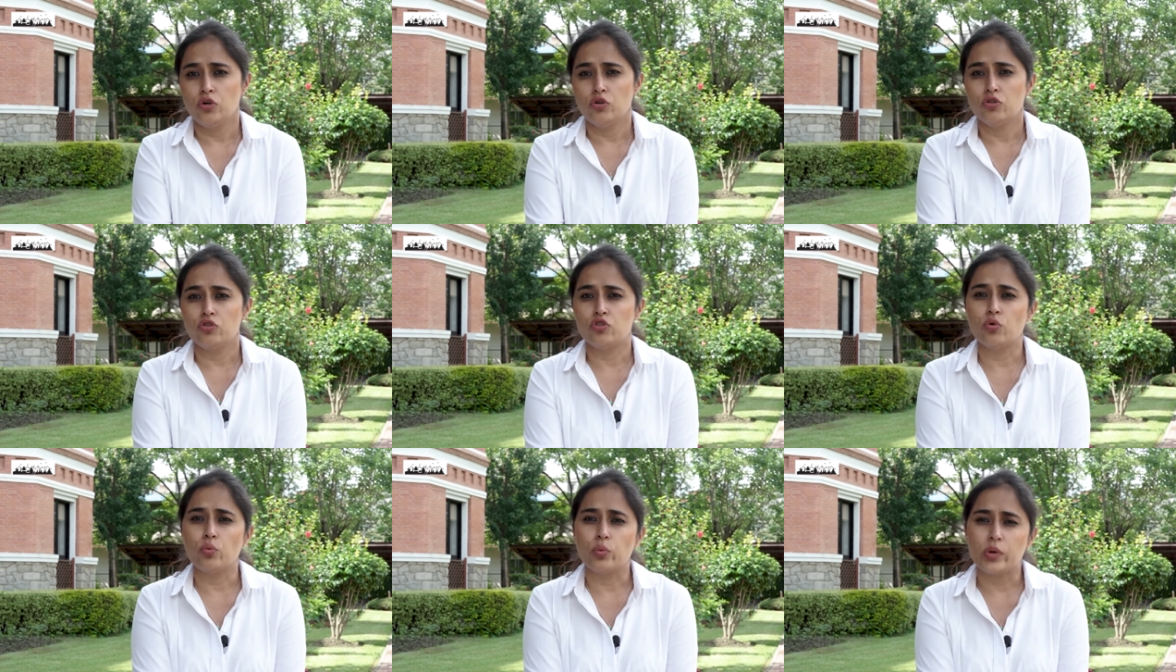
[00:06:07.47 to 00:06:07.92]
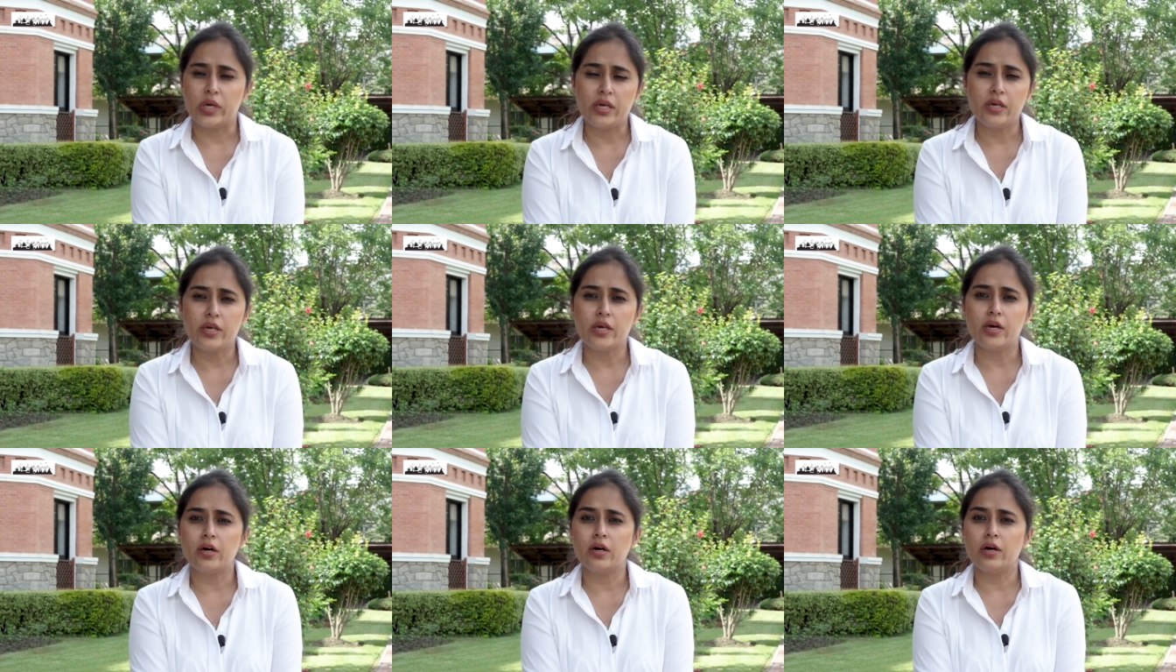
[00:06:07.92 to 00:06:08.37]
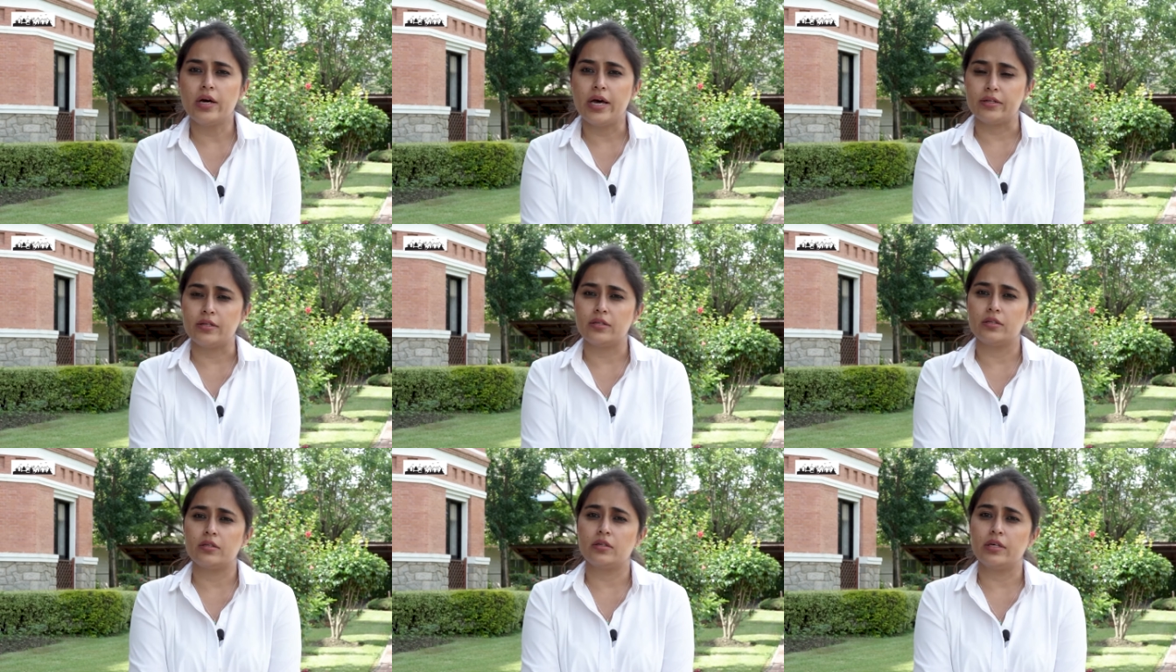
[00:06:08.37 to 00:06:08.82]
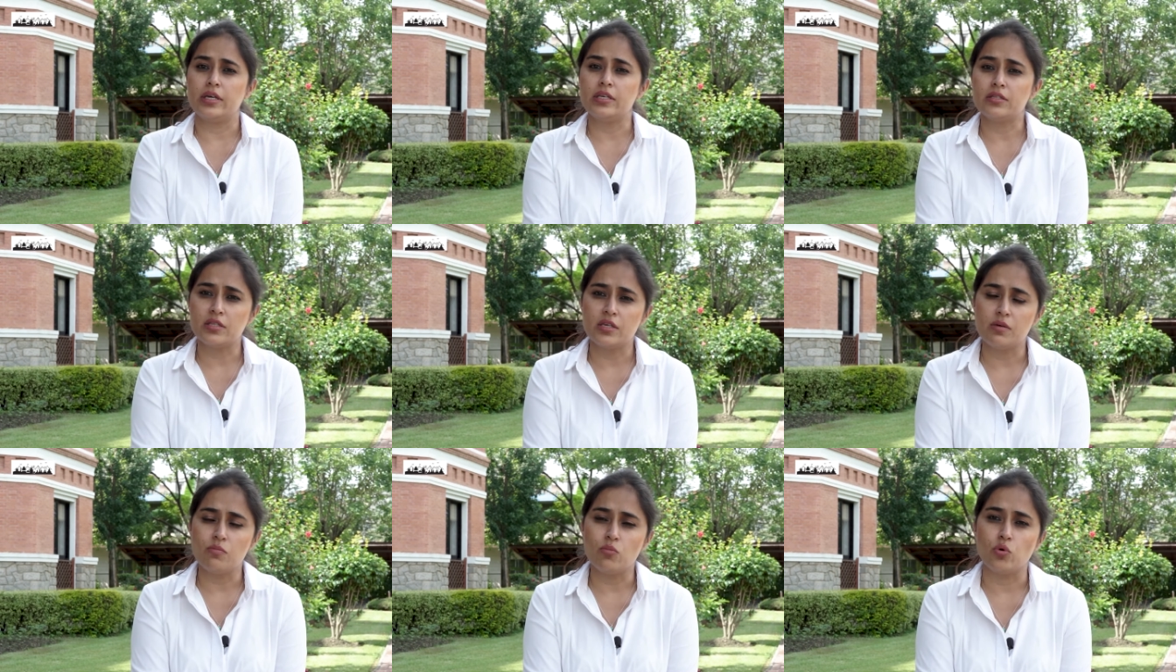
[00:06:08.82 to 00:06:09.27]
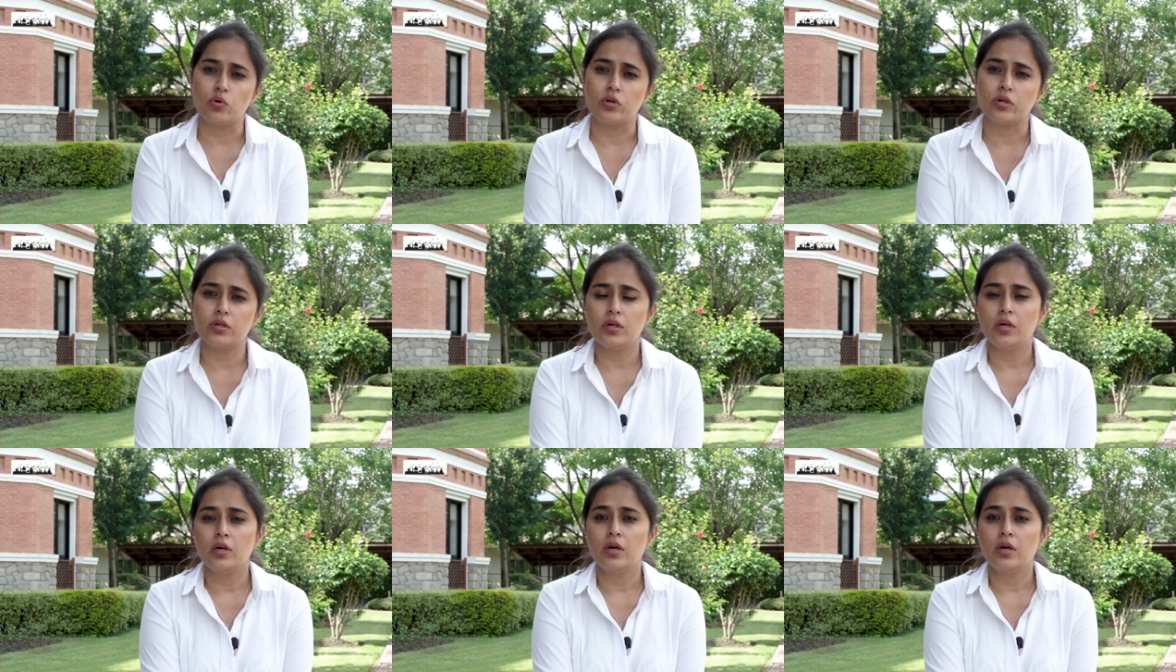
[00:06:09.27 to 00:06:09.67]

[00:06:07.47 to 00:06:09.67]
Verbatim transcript: So we here at ISIMOD